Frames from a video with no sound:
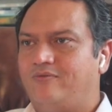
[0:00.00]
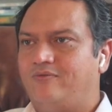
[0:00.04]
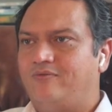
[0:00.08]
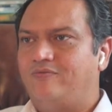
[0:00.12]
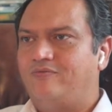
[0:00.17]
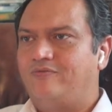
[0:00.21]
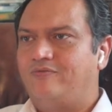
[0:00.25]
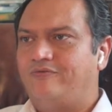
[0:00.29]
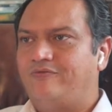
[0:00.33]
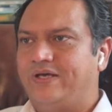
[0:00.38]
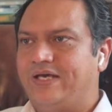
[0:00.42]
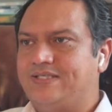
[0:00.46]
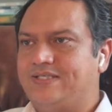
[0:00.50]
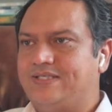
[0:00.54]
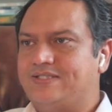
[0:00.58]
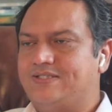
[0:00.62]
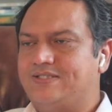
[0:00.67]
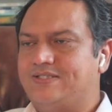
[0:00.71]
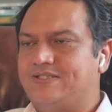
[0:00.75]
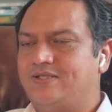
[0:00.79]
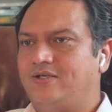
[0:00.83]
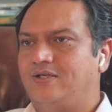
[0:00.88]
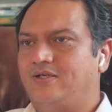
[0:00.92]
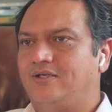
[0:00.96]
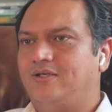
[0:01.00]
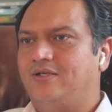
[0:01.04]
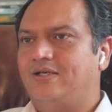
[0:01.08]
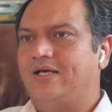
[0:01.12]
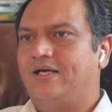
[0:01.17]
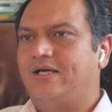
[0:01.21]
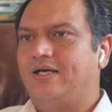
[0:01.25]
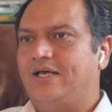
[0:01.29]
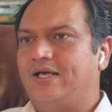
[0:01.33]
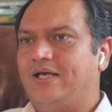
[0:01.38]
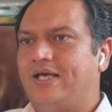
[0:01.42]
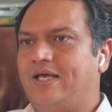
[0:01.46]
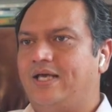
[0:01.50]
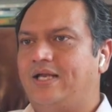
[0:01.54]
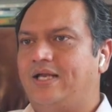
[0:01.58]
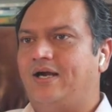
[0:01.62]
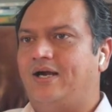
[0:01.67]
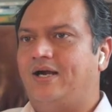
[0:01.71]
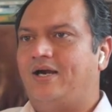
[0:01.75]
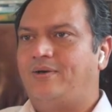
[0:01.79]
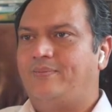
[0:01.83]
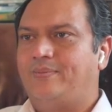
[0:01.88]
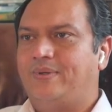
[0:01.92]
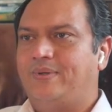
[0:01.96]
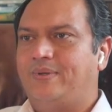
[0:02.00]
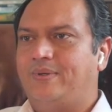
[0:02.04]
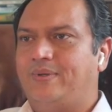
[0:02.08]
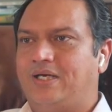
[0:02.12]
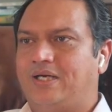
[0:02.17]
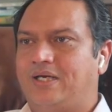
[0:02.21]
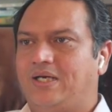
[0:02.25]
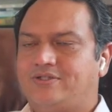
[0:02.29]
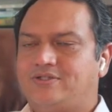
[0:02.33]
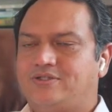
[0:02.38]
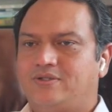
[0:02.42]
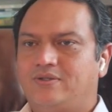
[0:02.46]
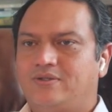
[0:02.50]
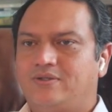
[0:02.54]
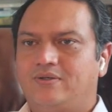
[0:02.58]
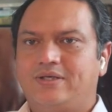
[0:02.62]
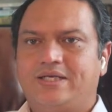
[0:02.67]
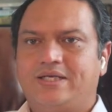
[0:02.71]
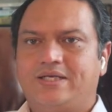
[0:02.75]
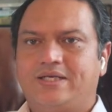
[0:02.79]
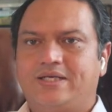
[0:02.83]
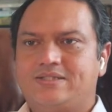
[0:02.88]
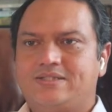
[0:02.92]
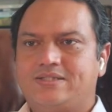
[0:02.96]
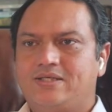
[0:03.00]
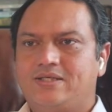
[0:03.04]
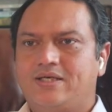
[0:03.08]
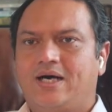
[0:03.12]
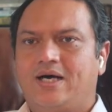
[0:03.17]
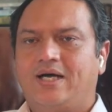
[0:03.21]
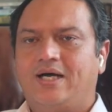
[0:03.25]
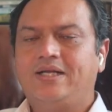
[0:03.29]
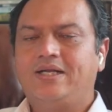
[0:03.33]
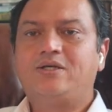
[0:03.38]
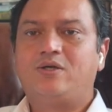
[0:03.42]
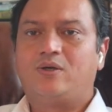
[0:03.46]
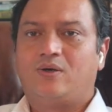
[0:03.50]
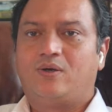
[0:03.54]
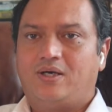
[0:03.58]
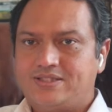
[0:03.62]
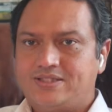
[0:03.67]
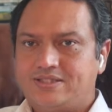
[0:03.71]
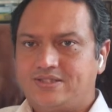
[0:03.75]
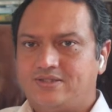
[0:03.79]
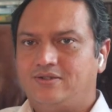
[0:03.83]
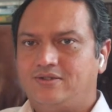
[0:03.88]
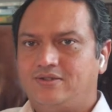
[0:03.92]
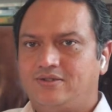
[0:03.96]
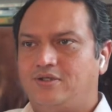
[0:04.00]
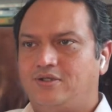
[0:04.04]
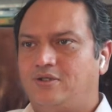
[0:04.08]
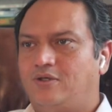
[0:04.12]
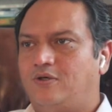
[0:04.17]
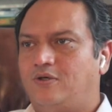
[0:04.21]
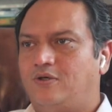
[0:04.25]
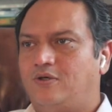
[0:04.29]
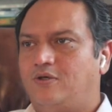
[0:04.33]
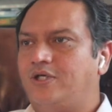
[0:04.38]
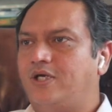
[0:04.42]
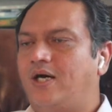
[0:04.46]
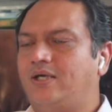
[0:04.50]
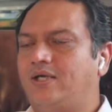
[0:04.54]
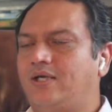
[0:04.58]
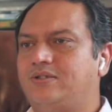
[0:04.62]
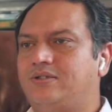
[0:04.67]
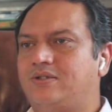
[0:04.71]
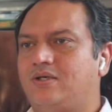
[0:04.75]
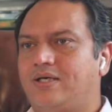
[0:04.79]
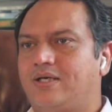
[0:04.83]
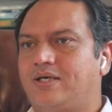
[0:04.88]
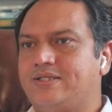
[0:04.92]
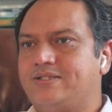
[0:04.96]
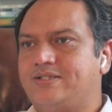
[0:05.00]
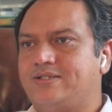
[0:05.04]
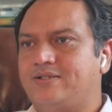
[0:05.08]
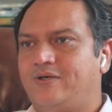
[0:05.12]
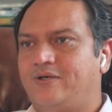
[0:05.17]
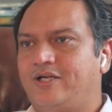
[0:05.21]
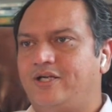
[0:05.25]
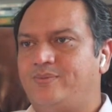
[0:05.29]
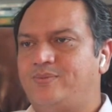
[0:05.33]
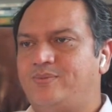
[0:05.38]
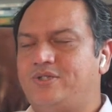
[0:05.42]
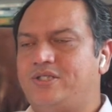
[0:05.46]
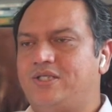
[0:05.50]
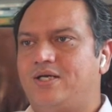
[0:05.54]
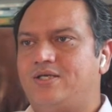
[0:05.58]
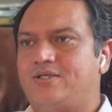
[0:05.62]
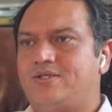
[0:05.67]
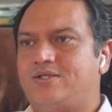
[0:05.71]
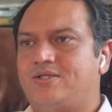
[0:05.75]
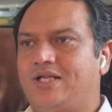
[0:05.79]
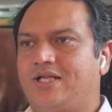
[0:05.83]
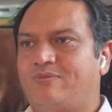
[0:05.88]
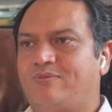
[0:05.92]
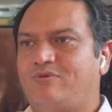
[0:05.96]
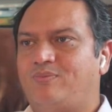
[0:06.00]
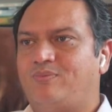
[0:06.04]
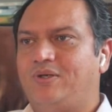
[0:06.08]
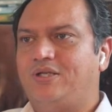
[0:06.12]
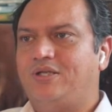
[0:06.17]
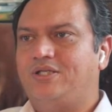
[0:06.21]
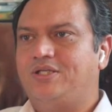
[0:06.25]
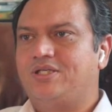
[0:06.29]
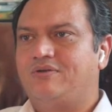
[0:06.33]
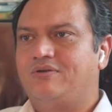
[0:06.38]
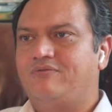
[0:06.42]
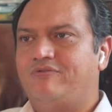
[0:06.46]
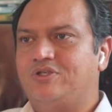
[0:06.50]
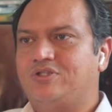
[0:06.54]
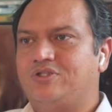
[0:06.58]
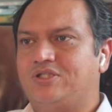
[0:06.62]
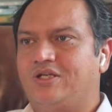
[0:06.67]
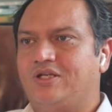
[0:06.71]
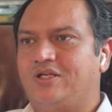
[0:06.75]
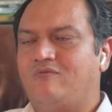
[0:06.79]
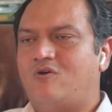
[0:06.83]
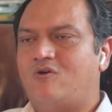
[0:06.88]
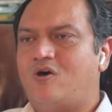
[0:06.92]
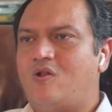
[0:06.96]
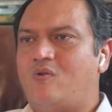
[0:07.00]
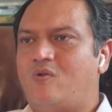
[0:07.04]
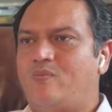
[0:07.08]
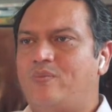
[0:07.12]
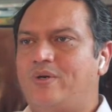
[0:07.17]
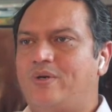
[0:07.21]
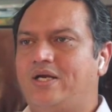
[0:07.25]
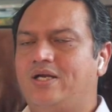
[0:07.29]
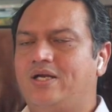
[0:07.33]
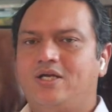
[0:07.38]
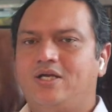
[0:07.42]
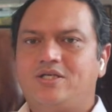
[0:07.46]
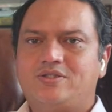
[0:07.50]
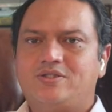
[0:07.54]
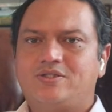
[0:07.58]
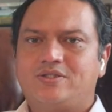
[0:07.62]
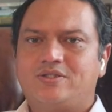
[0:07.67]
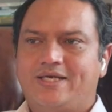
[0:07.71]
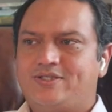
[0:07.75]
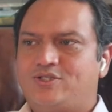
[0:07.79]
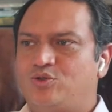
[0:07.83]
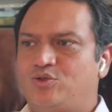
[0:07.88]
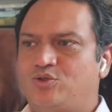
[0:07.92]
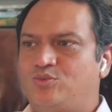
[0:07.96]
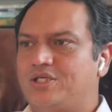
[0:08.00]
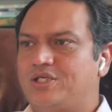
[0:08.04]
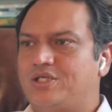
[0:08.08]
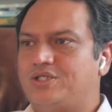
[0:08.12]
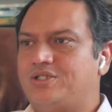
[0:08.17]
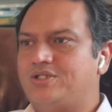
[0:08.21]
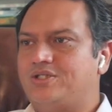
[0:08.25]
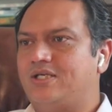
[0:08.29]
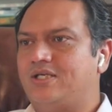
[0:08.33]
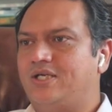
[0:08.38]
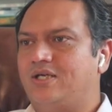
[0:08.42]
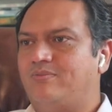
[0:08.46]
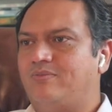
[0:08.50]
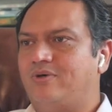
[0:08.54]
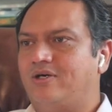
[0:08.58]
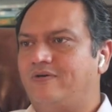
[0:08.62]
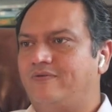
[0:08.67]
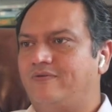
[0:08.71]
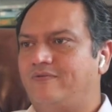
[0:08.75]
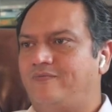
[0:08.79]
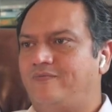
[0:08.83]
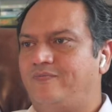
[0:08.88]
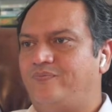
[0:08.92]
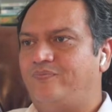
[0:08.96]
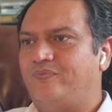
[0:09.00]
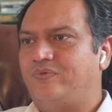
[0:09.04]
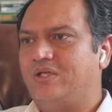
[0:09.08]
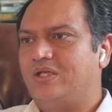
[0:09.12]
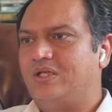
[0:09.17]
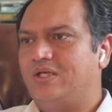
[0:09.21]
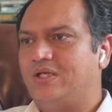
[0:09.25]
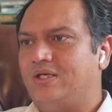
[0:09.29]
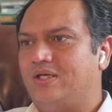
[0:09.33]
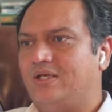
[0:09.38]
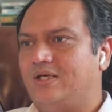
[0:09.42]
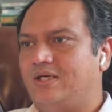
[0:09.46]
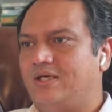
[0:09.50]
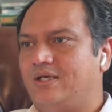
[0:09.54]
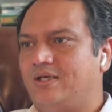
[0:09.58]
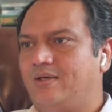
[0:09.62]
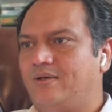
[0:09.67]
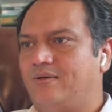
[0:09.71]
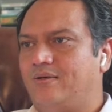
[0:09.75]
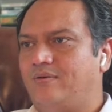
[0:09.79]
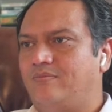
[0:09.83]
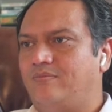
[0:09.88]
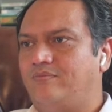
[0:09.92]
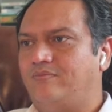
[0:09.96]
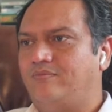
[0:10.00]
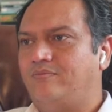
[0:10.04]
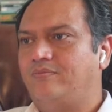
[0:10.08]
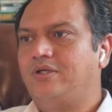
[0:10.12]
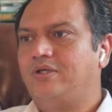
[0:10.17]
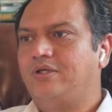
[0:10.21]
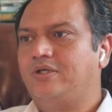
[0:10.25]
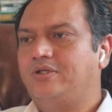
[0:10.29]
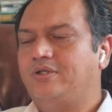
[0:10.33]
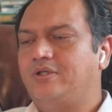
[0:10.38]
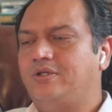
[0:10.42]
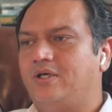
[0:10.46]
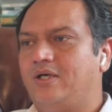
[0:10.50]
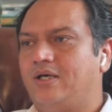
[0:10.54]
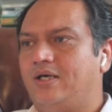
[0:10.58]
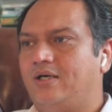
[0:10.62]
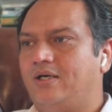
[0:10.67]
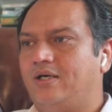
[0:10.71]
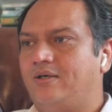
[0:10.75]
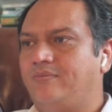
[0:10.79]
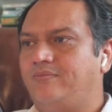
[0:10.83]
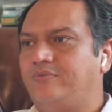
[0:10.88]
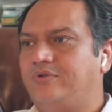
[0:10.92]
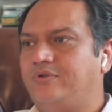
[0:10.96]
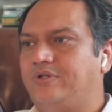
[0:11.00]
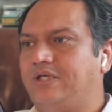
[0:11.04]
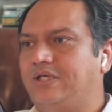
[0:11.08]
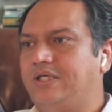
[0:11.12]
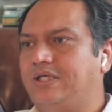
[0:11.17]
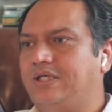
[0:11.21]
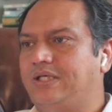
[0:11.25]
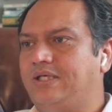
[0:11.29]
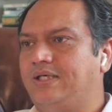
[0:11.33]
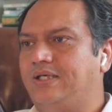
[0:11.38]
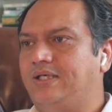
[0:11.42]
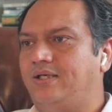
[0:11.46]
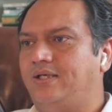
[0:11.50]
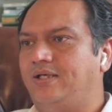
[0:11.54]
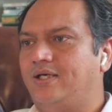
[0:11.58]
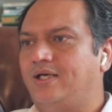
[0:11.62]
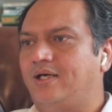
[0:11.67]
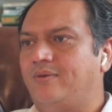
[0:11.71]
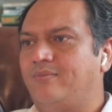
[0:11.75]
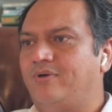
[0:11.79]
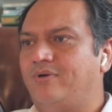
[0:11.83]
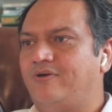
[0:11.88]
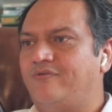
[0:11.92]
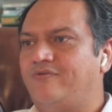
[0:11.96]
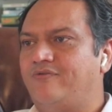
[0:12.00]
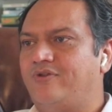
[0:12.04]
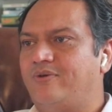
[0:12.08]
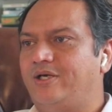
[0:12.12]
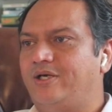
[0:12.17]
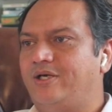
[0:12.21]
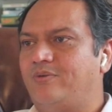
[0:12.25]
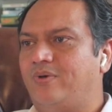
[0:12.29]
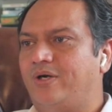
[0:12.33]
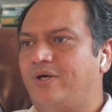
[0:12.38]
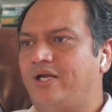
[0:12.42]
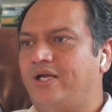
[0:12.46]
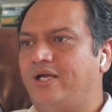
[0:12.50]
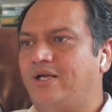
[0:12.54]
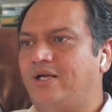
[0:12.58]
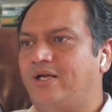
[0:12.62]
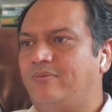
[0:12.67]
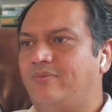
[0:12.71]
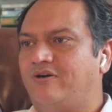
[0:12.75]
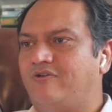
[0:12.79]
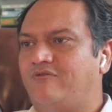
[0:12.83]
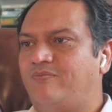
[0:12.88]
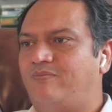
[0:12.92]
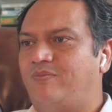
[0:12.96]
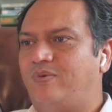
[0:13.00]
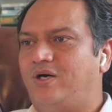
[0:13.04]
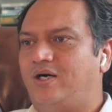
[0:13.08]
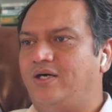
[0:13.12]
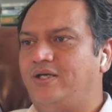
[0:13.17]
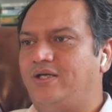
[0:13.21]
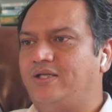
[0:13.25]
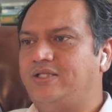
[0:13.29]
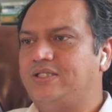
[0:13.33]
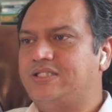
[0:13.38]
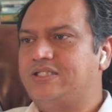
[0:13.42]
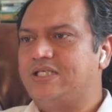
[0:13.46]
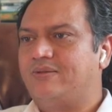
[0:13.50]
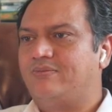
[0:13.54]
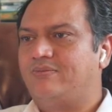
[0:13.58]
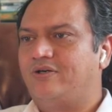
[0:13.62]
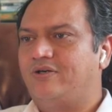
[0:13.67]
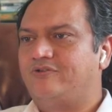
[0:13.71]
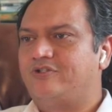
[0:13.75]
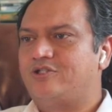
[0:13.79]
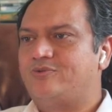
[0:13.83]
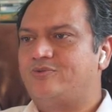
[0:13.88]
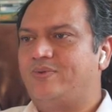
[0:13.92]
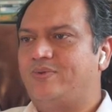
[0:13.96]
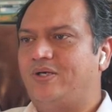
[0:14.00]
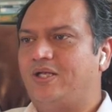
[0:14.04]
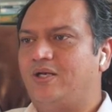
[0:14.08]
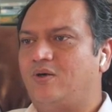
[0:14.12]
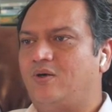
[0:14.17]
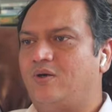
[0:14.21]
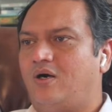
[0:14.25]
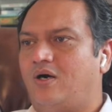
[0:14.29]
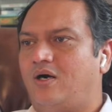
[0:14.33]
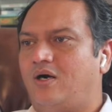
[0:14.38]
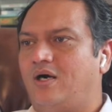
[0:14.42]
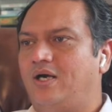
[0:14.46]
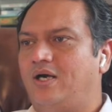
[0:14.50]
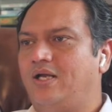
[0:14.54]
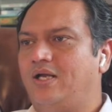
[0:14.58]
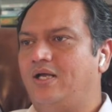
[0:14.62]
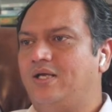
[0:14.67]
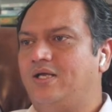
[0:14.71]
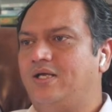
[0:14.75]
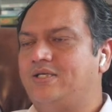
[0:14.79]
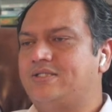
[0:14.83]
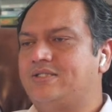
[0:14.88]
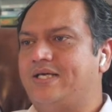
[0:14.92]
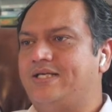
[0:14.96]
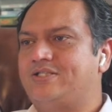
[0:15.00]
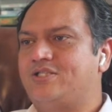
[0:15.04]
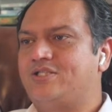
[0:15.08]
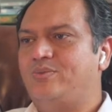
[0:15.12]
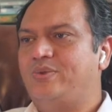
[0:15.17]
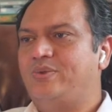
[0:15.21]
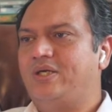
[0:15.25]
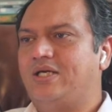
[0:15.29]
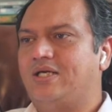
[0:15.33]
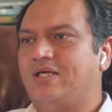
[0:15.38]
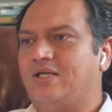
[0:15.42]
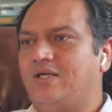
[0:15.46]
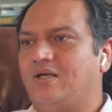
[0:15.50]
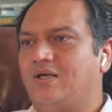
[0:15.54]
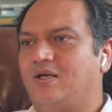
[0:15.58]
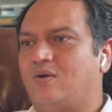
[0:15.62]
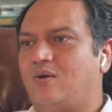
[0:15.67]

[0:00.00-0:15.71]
face and arm and leg. So it is uncrossed or non-crossed or ipsilateral hemiplegia and facial involvement. So it has to be a central above the above the midbrain, above pons, above the spinal cord. So it has to be internal